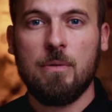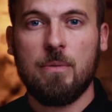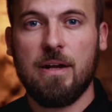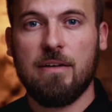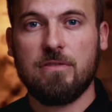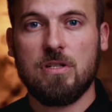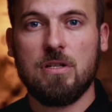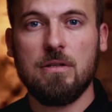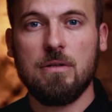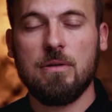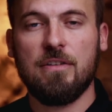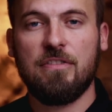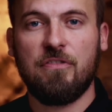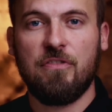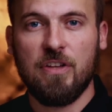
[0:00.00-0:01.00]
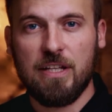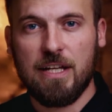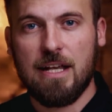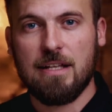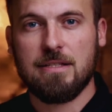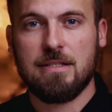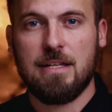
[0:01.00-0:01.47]
We have two
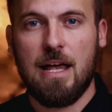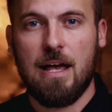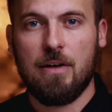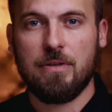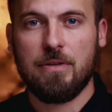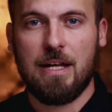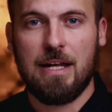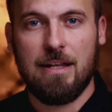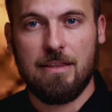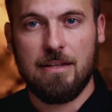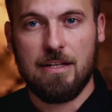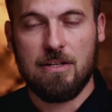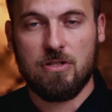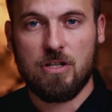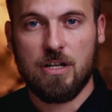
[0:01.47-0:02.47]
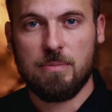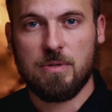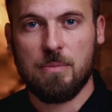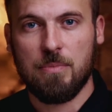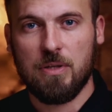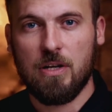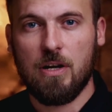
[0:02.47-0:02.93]
affiliates down in the
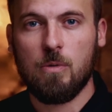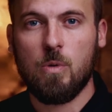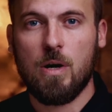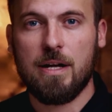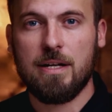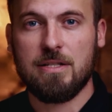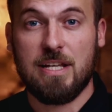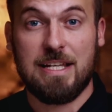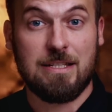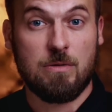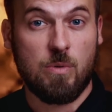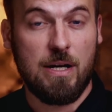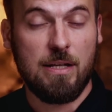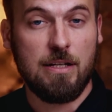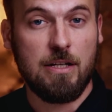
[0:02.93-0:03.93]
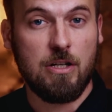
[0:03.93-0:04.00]
description below. One is Israeli